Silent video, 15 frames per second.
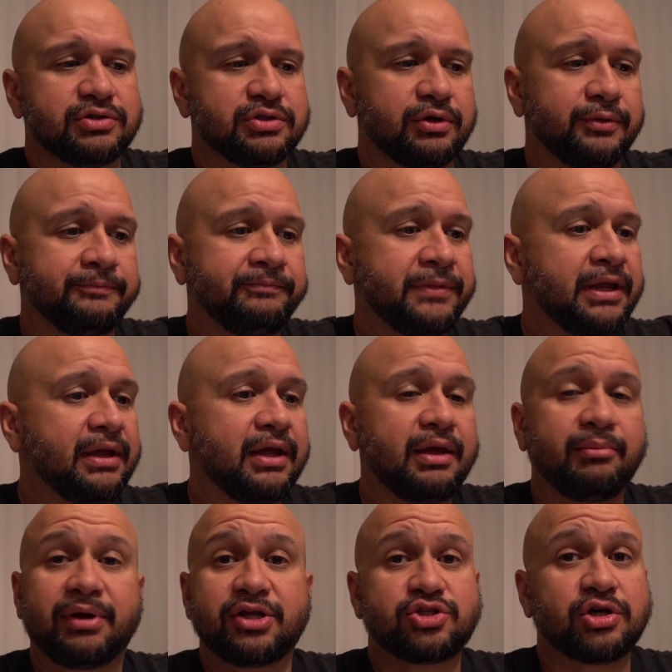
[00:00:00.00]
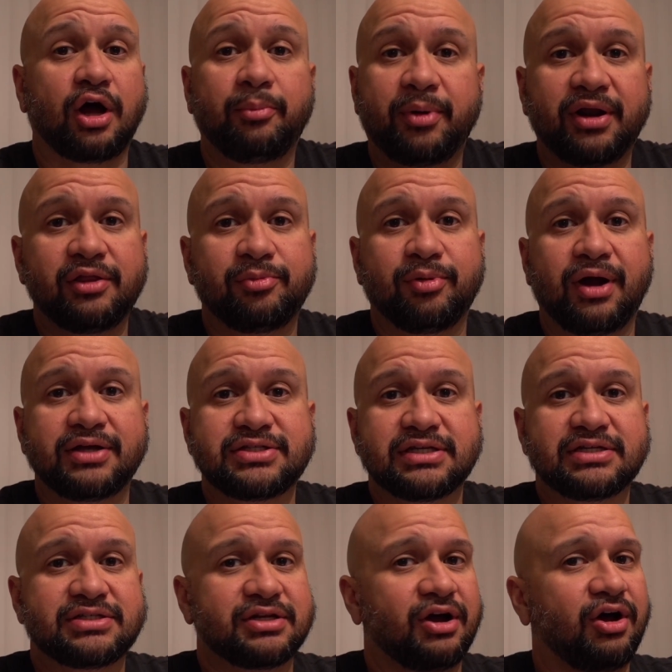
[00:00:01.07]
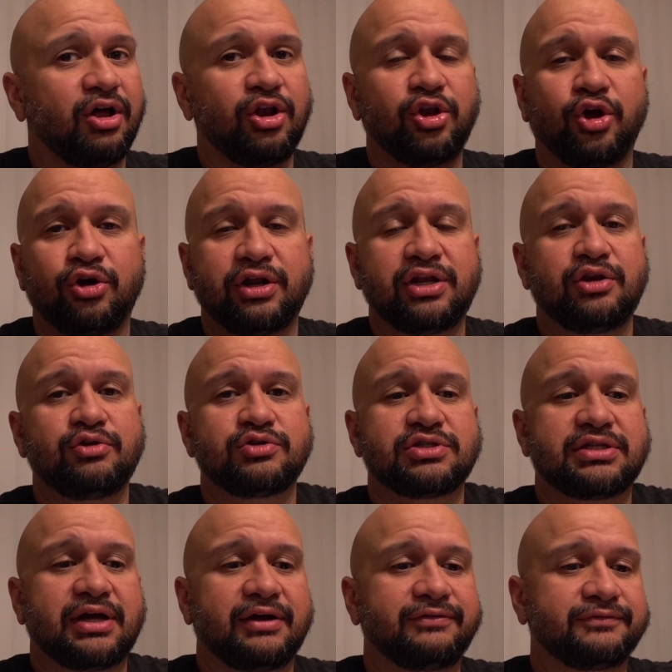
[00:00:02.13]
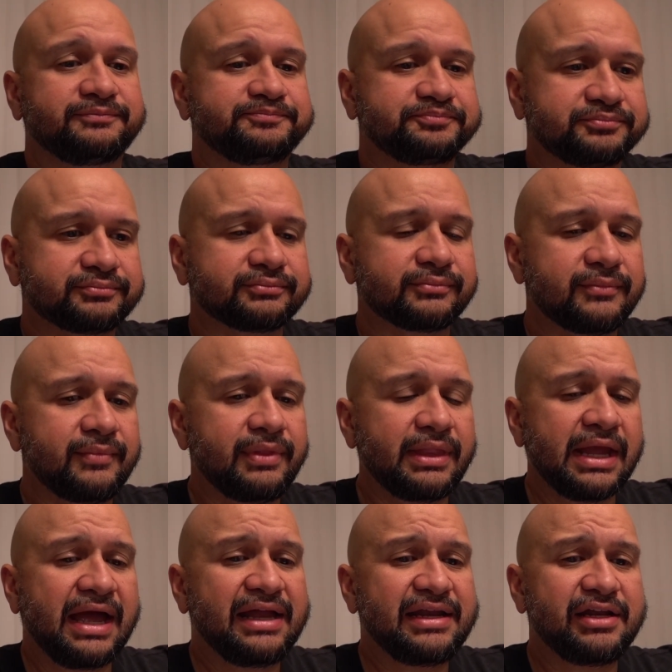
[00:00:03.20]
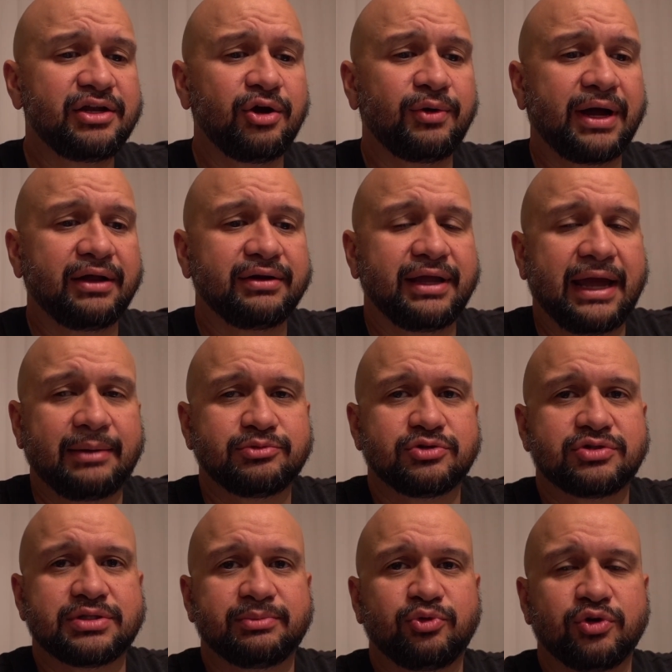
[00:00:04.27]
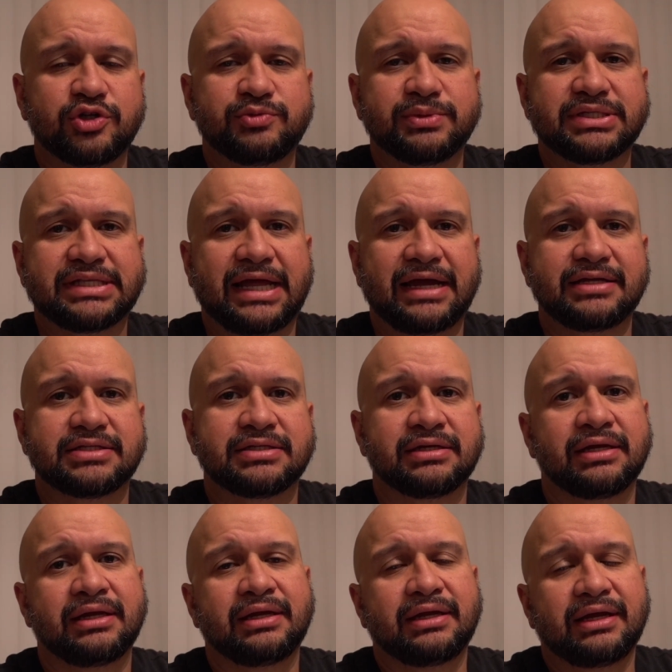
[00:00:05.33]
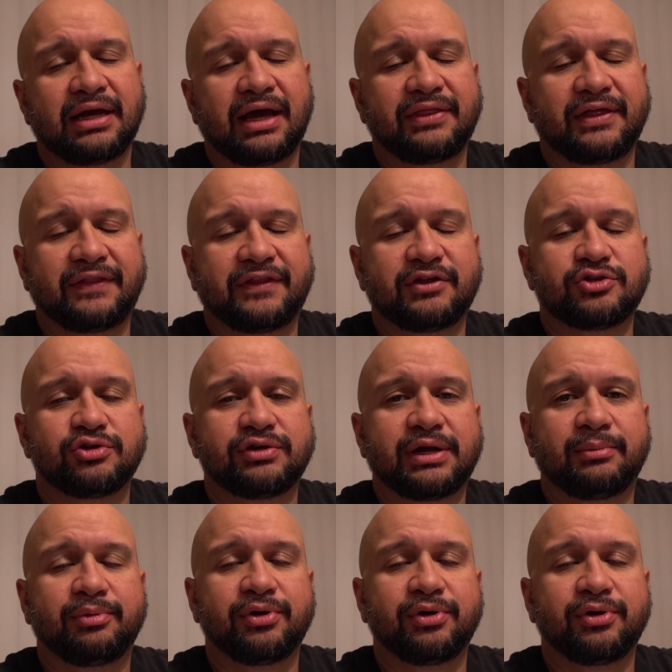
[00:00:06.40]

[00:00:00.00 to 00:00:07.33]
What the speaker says: So, but it's all part of the process, all learning new stuff. I did go out and capture some Christmas lights. I thought they turned out